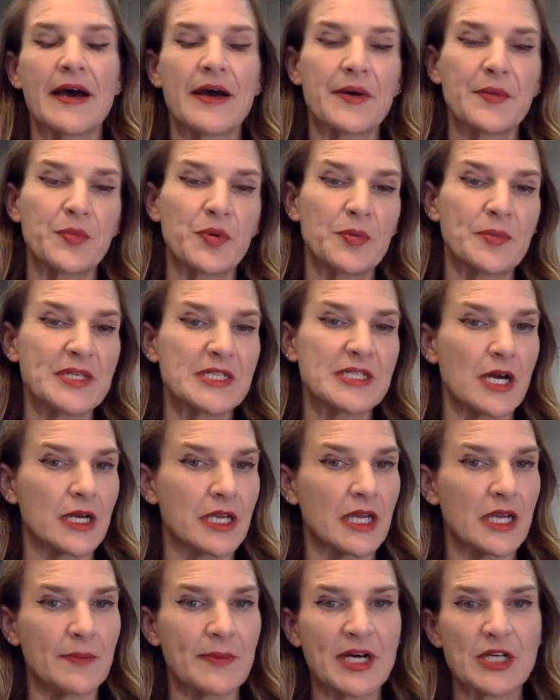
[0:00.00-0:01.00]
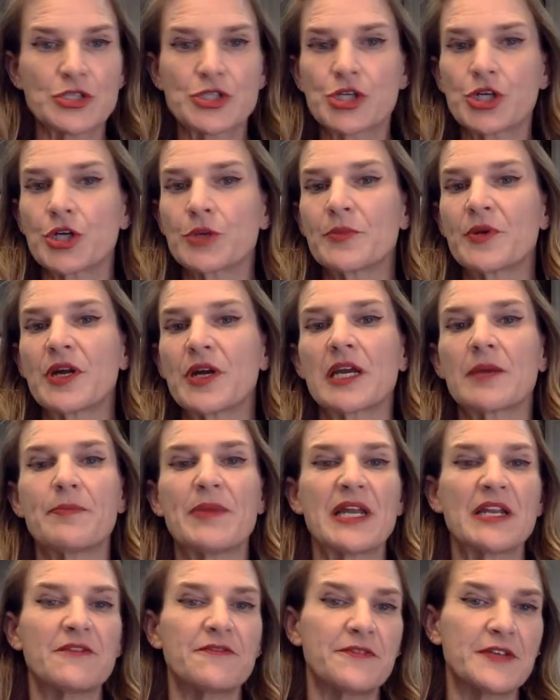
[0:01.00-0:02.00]
We'll be talking about turmeric
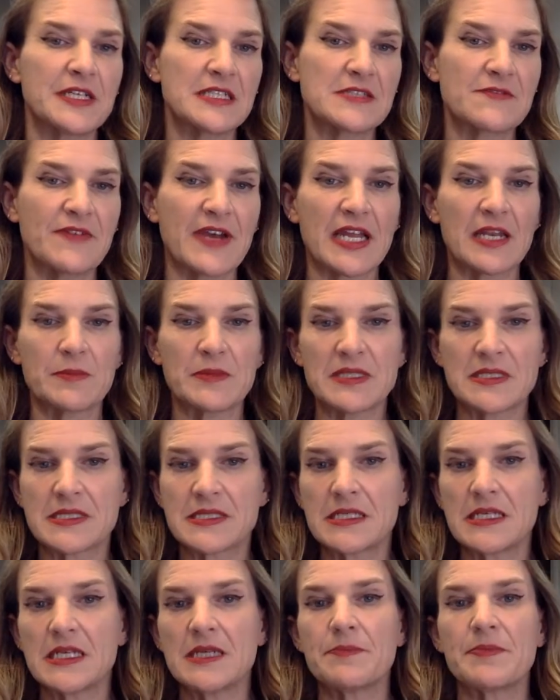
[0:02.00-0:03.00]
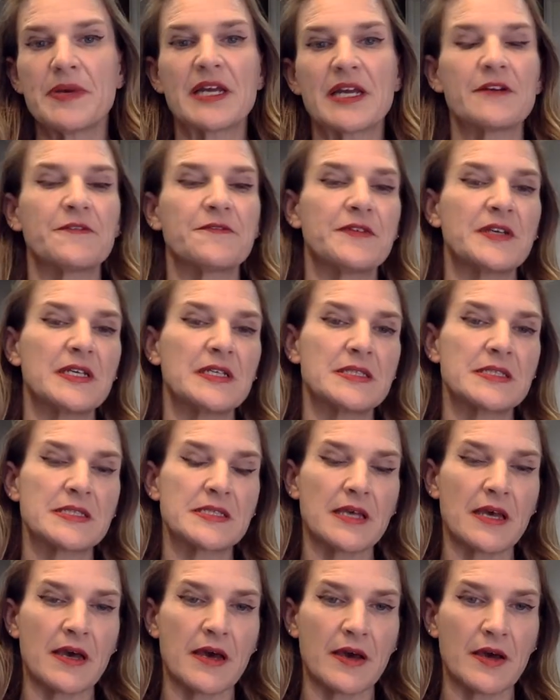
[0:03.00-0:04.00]
benefits, vitamin C benefits,
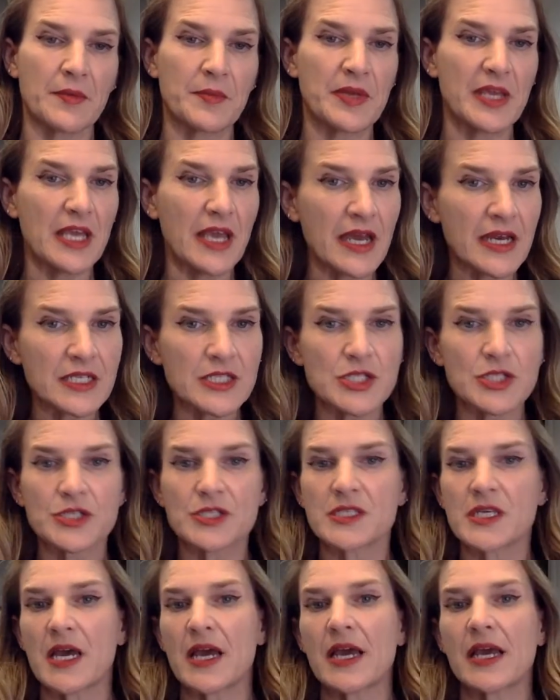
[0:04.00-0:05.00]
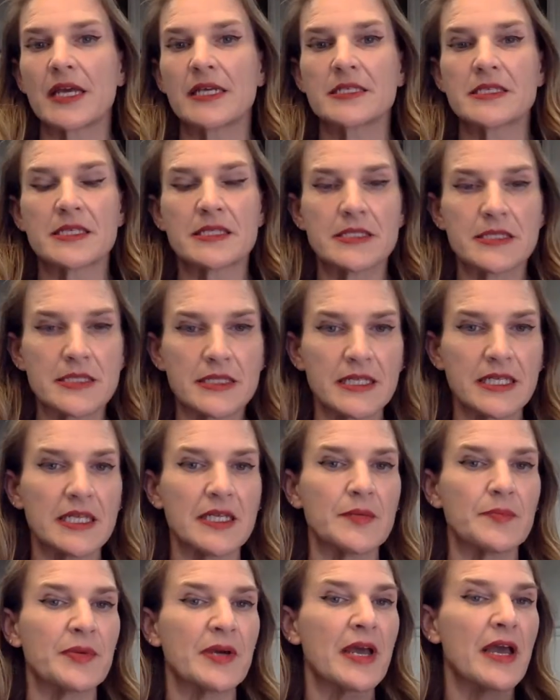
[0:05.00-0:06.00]
exercise,
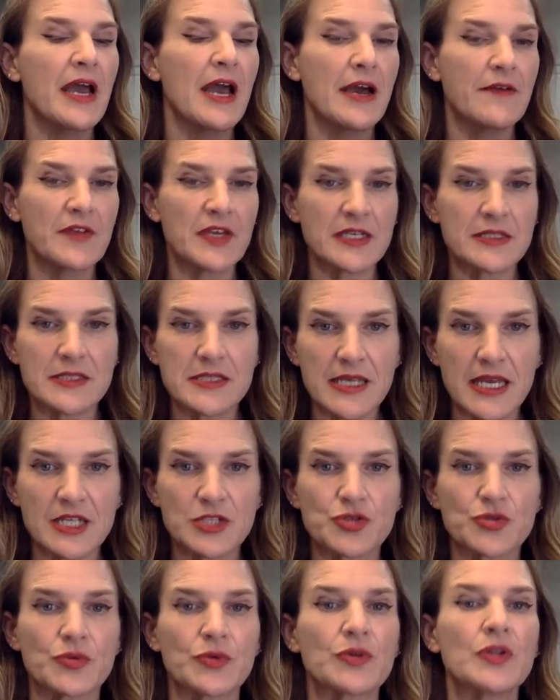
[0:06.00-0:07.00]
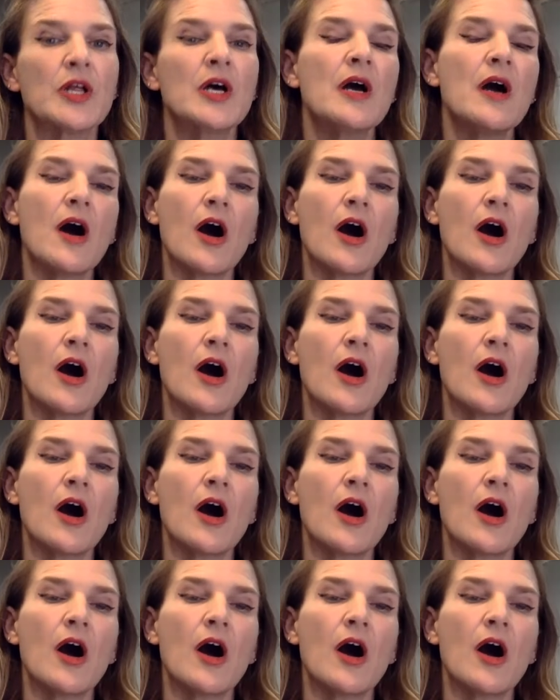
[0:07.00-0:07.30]
sleep, having a schedule.